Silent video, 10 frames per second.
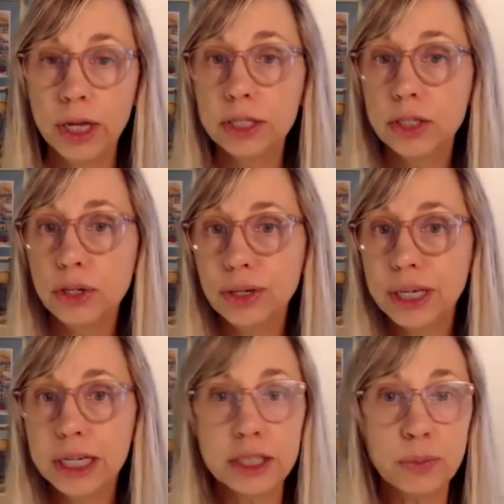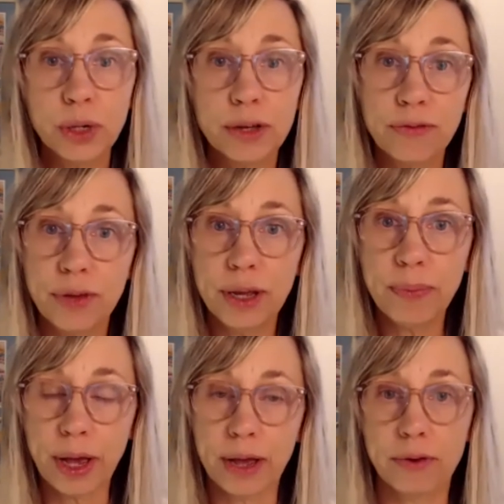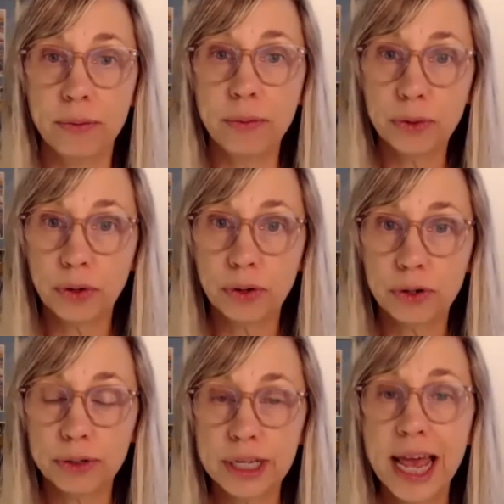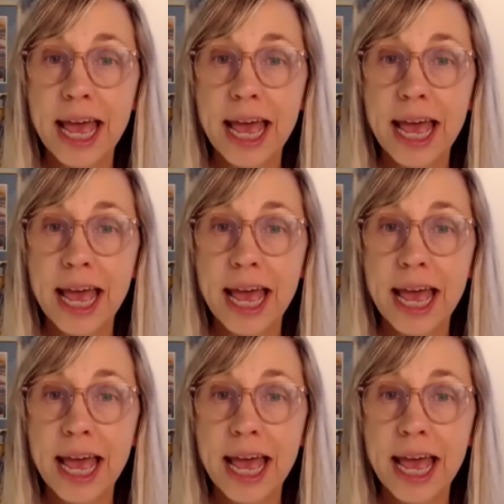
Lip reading: so you can get some quick feedback from your learners.